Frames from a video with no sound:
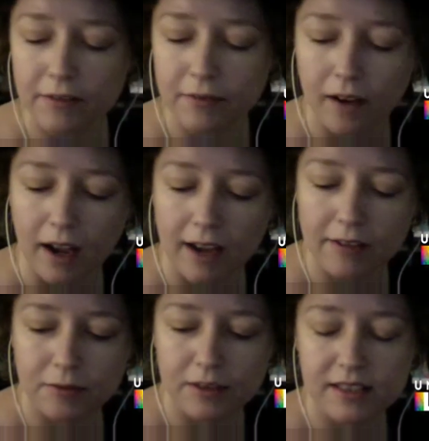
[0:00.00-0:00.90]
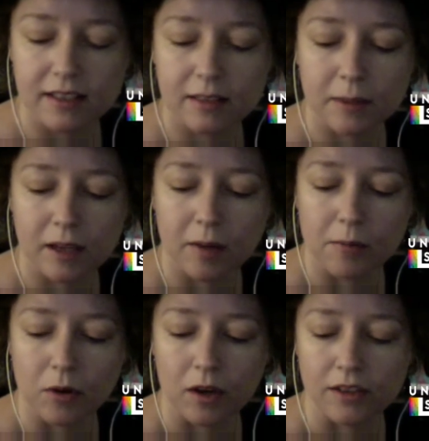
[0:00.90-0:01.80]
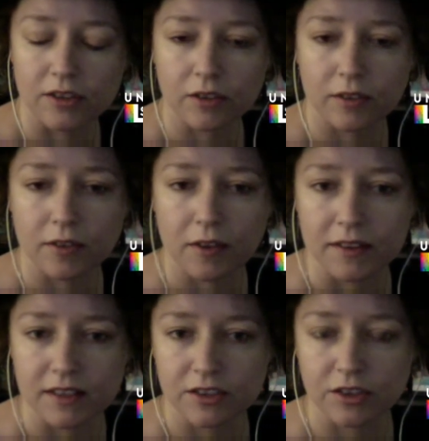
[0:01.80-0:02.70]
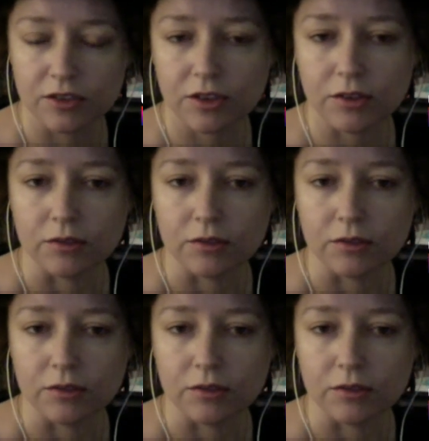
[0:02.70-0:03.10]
I've recently become more conservative on this issue too.